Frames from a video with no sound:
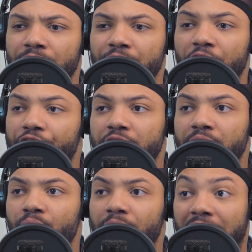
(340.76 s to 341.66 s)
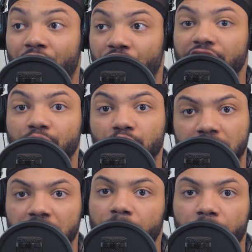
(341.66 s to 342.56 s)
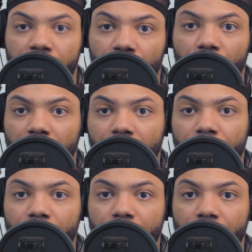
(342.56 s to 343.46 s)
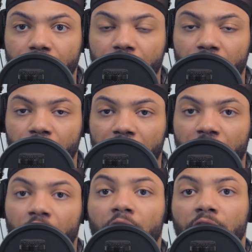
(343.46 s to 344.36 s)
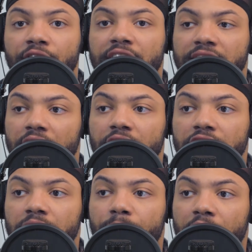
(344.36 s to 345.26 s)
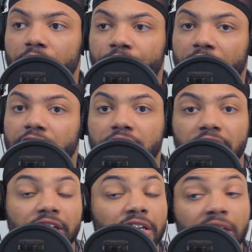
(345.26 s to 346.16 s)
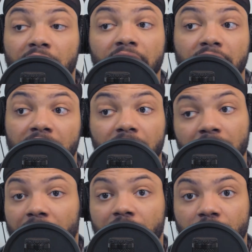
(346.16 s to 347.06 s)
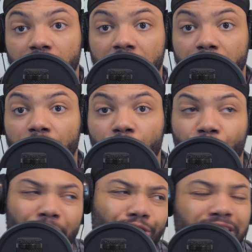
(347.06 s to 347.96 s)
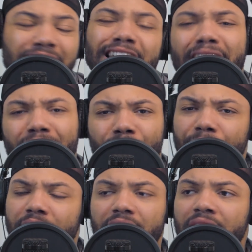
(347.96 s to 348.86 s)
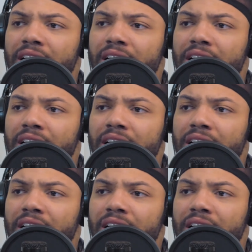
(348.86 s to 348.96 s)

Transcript: nothing like this was seen before. Like all of these techniques to make a fight scene, nothing like this was seen before. Now you see it now, but